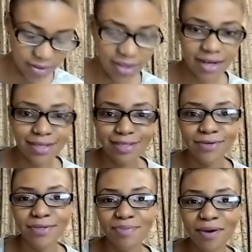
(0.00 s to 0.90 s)
The
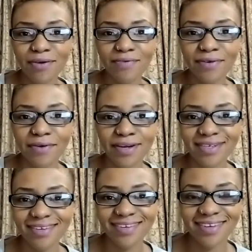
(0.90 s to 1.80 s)
lesser is part of the
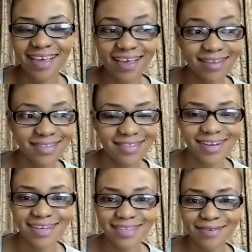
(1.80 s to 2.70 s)
greater. Yeah, the
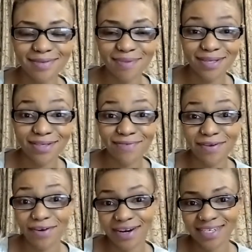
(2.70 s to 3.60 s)
lesser is blessed of
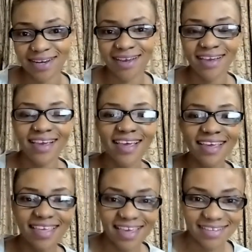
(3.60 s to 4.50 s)
the greater.
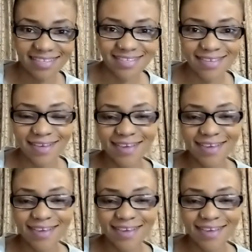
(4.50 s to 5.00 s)
Yes.